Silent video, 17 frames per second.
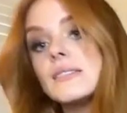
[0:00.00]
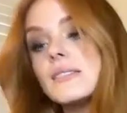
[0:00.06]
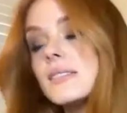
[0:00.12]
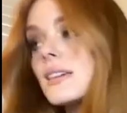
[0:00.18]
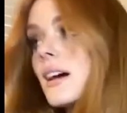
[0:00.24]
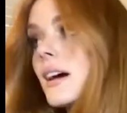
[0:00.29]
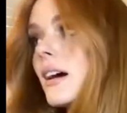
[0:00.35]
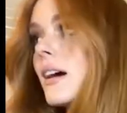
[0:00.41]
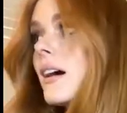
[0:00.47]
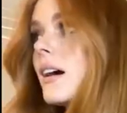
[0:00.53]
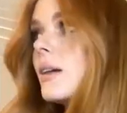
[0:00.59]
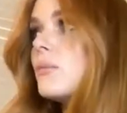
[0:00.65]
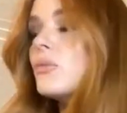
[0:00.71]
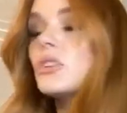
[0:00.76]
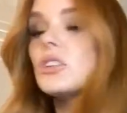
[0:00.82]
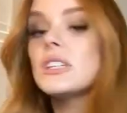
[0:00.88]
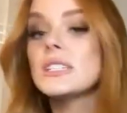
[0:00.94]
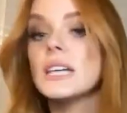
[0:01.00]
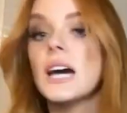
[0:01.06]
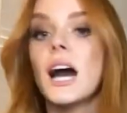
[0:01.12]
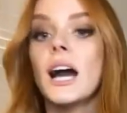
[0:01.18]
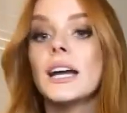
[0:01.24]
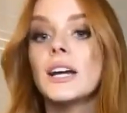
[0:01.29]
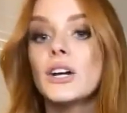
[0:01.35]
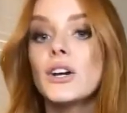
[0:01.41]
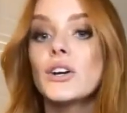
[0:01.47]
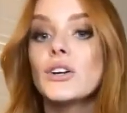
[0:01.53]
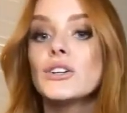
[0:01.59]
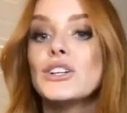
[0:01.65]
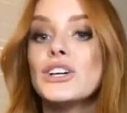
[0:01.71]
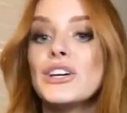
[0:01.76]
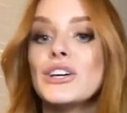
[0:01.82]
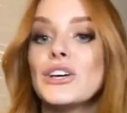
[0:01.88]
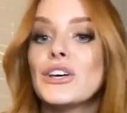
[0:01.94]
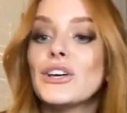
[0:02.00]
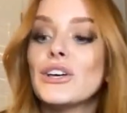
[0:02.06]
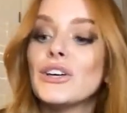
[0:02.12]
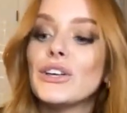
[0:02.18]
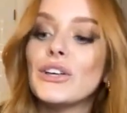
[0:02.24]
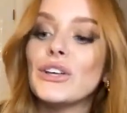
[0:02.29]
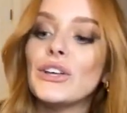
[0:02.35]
know, everyone's like, when is Fate season 2 coming out?